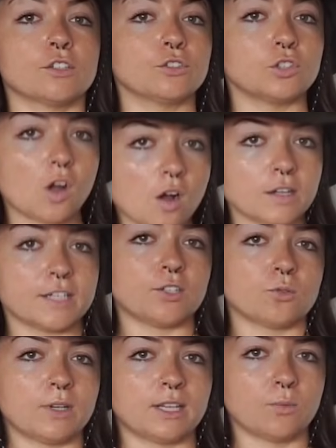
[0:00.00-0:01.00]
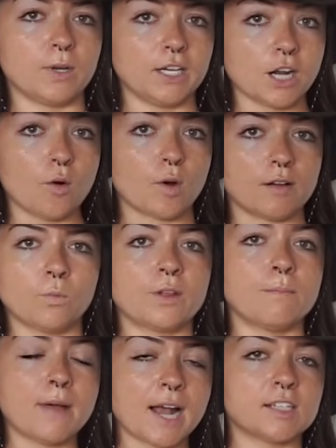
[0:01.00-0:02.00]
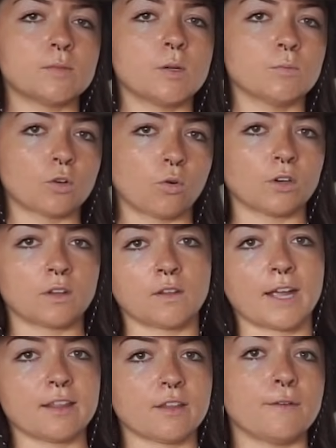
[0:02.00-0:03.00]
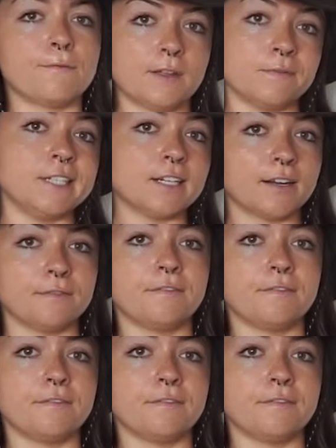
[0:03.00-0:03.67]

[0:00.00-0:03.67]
the longest squid that we know of, with a maximum recorded length of fifty-nine